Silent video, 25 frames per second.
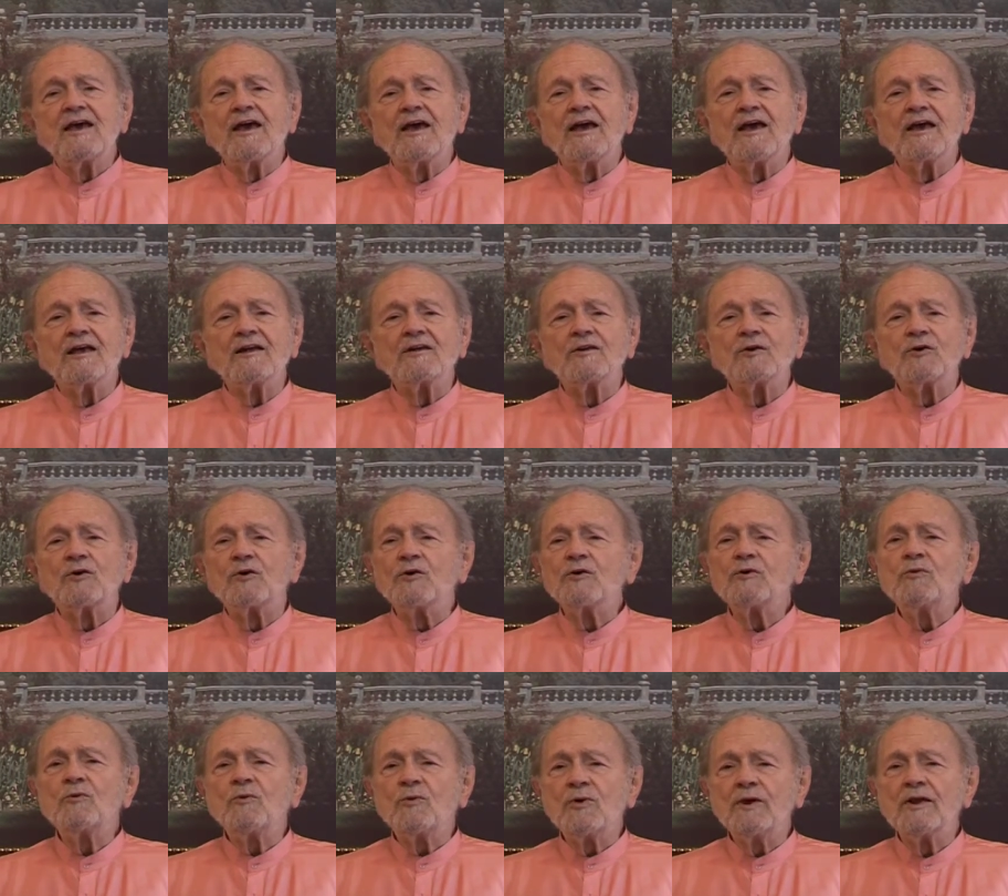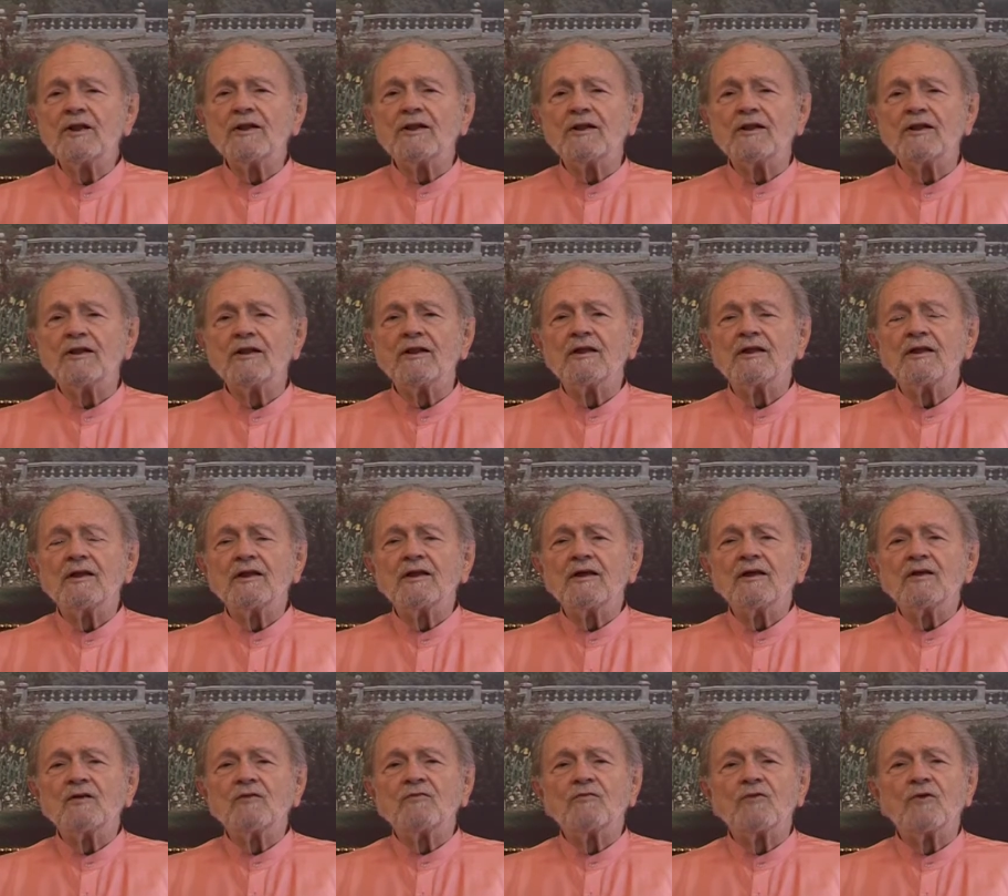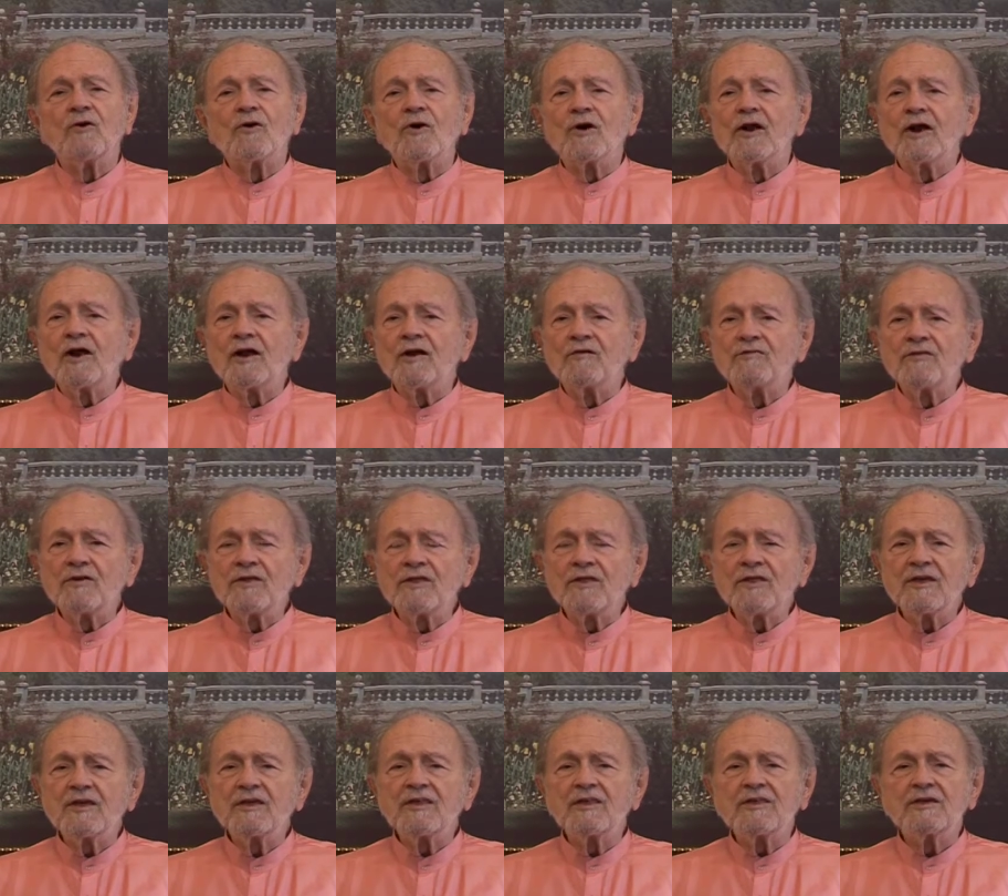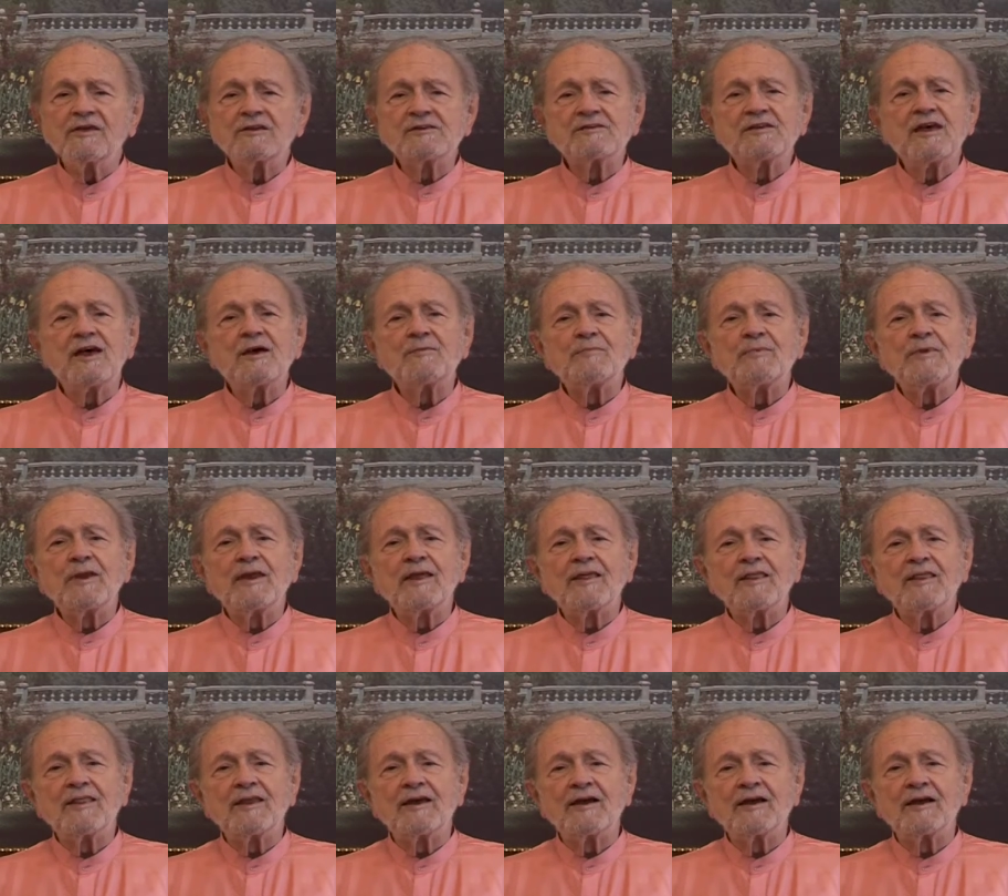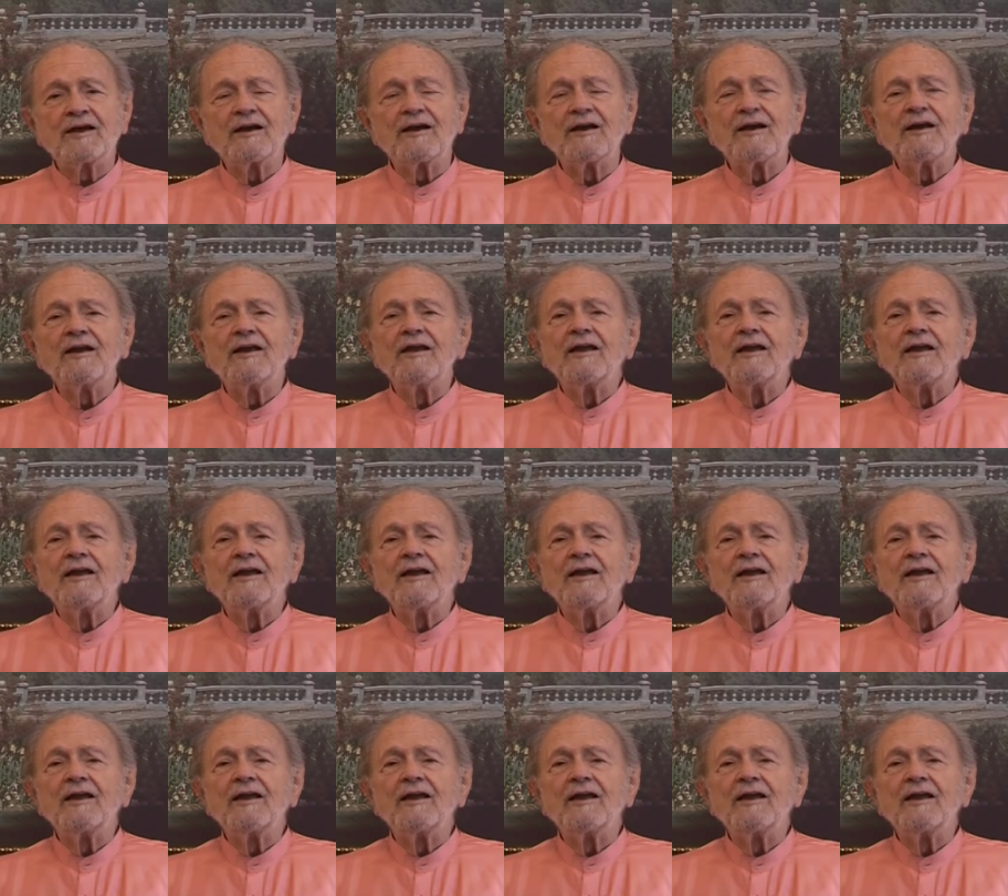and goodwill for everything that is happening there.